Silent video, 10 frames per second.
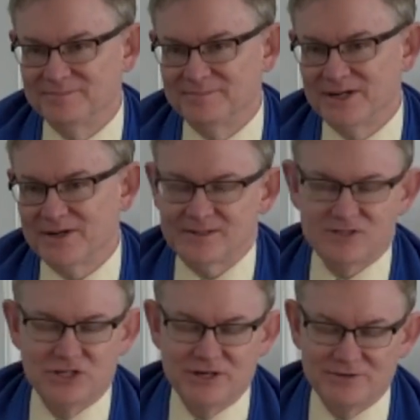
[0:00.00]
They're going to
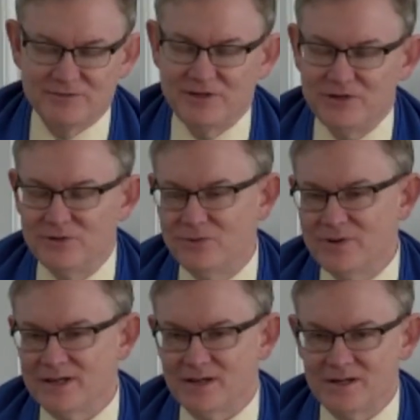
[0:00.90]
cheer for you
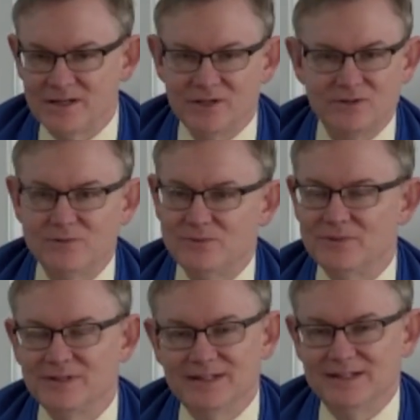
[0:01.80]
and hug you.
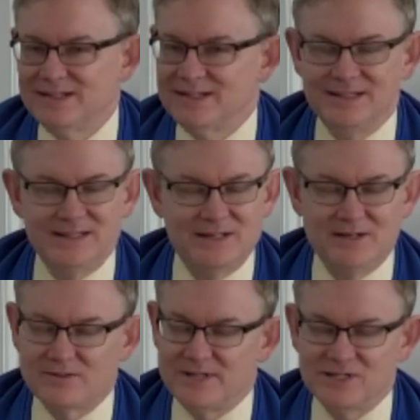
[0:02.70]
You
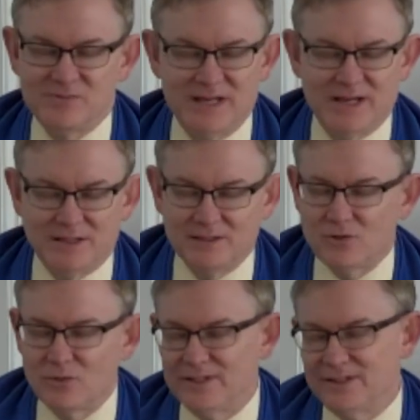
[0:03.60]
don't need to be
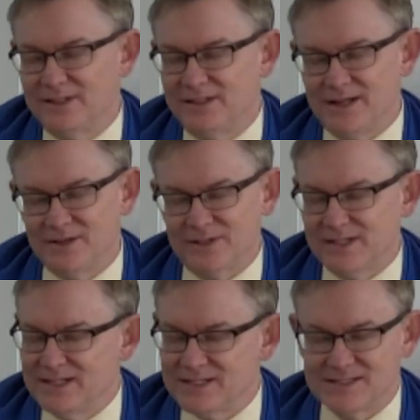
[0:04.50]
eloquent. They
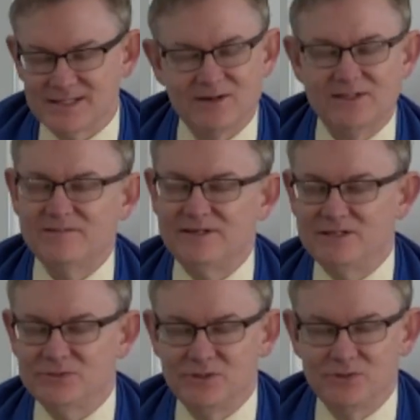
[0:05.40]
don't necessarily even
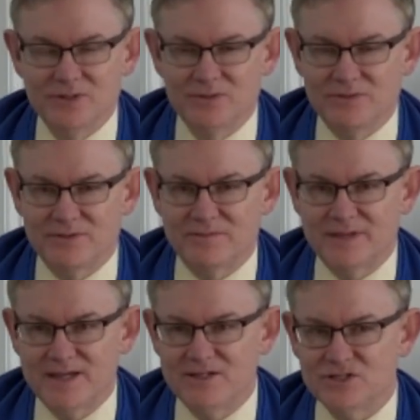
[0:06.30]
need to agree with you.
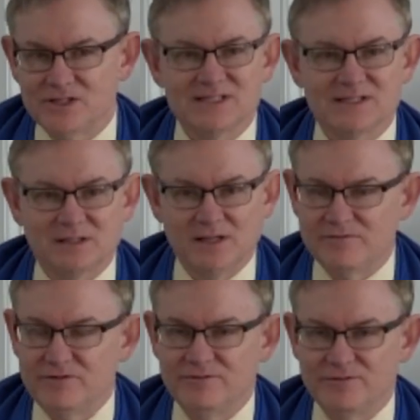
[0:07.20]
They just
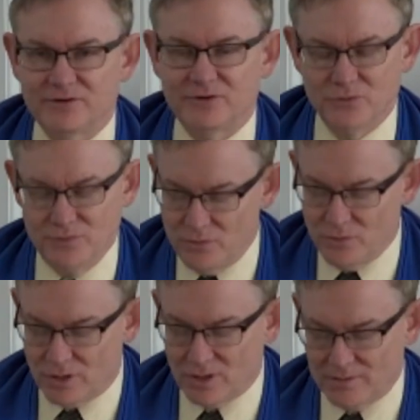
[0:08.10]
love you for who you
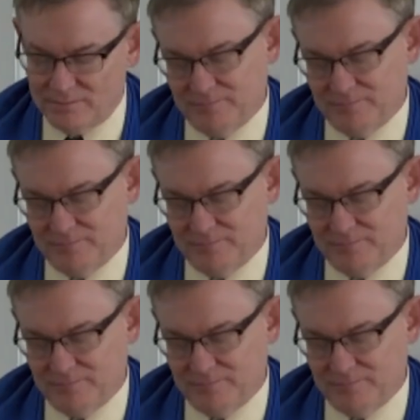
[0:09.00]
are.